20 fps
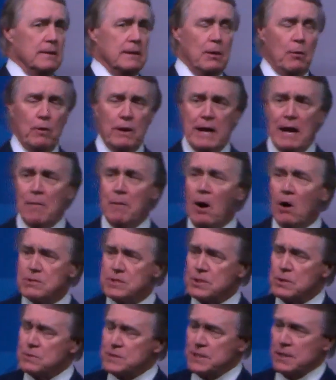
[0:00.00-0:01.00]
Now, what I'm
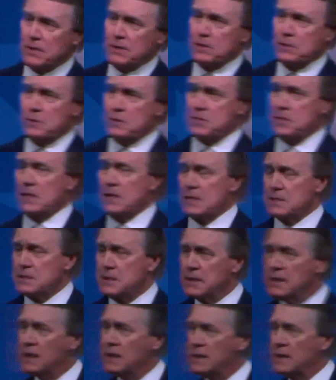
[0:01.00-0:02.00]
also telling you is this.